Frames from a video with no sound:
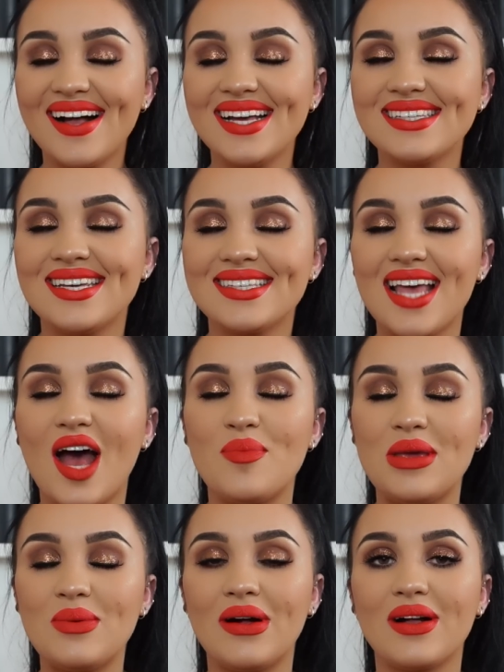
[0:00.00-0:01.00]
guys, it's
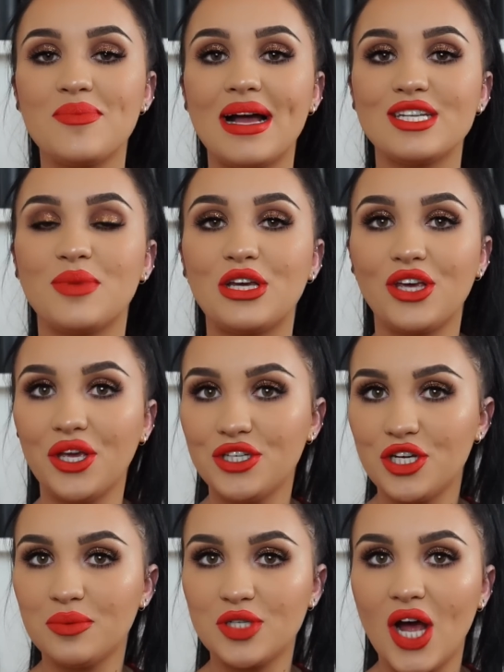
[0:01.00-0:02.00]
Abby. Welcome back to my
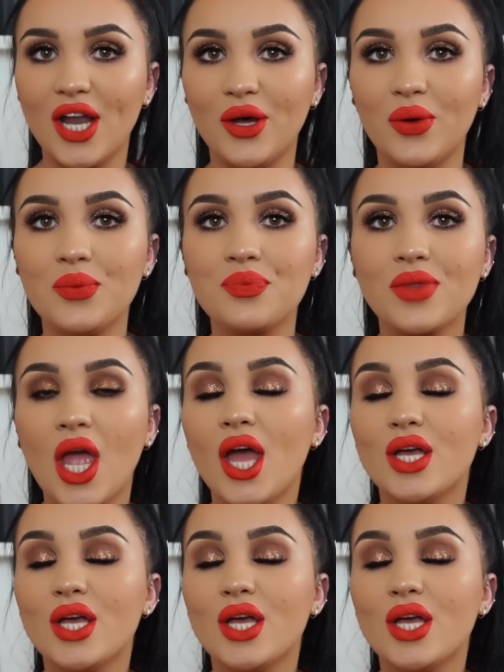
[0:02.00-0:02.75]
YouTube channel.